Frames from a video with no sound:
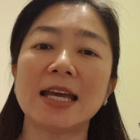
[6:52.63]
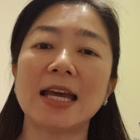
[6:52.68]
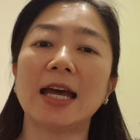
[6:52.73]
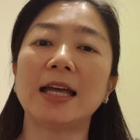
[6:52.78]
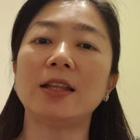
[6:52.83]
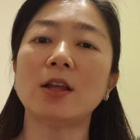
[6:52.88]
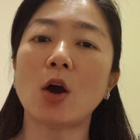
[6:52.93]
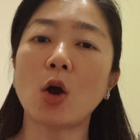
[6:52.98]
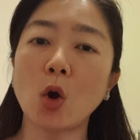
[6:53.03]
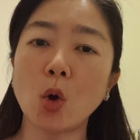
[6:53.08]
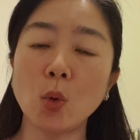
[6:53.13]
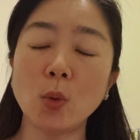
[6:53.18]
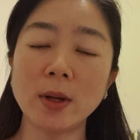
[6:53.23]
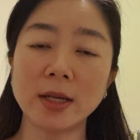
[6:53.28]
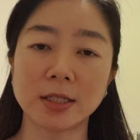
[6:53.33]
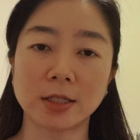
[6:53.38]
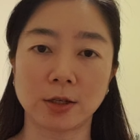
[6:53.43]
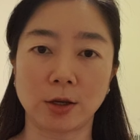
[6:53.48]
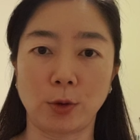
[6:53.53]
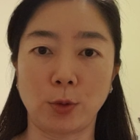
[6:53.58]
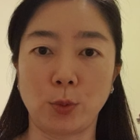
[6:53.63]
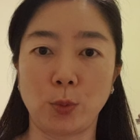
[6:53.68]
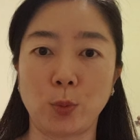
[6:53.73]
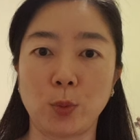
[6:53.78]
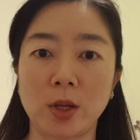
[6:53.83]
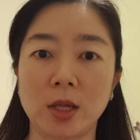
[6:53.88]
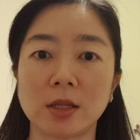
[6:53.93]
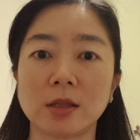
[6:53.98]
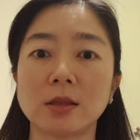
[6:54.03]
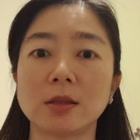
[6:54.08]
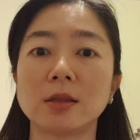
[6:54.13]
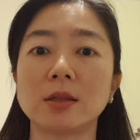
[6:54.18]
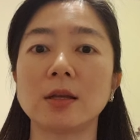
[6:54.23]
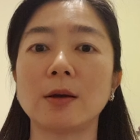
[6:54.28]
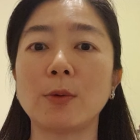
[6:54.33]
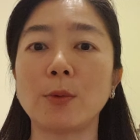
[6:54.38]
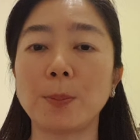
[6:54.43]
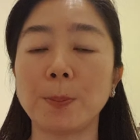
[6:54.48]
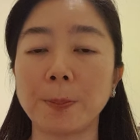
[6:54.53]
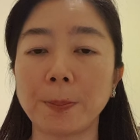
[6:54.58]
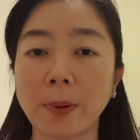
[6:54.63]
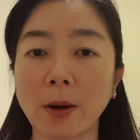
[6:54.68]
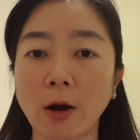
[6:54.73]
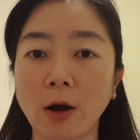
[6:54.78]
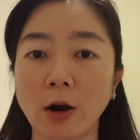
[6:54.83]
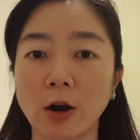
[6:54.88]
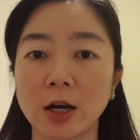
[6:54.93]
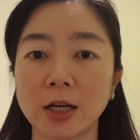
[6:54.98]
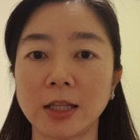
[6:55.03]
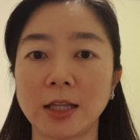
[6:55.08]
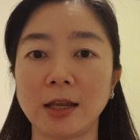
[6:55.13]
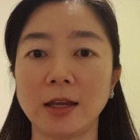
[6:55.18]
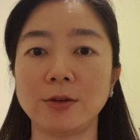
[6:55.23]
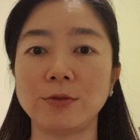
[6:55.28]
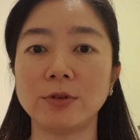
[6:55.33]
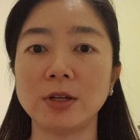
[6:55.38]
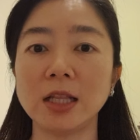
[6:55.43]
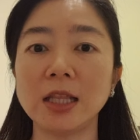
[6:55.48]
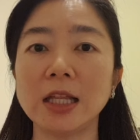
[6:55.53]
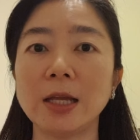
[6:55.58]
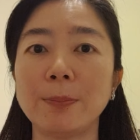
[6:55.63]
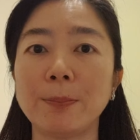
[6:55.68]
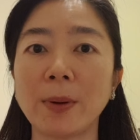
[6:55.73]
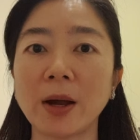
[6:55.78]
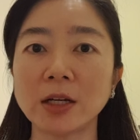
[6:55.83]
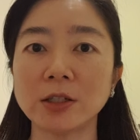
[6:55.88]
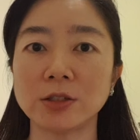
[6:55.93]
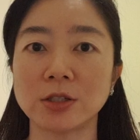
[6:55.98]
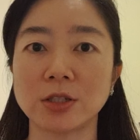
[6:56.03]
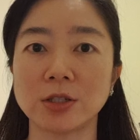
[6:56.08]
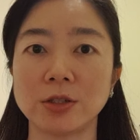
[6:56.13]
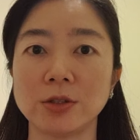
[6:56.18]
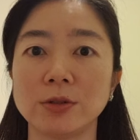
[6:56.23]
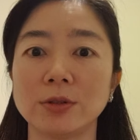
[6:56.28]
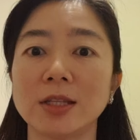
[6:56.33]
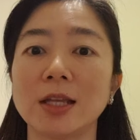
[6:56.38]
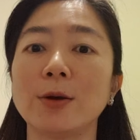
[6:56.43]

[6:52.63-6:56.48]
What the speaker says: and always go with the part that really bothers you.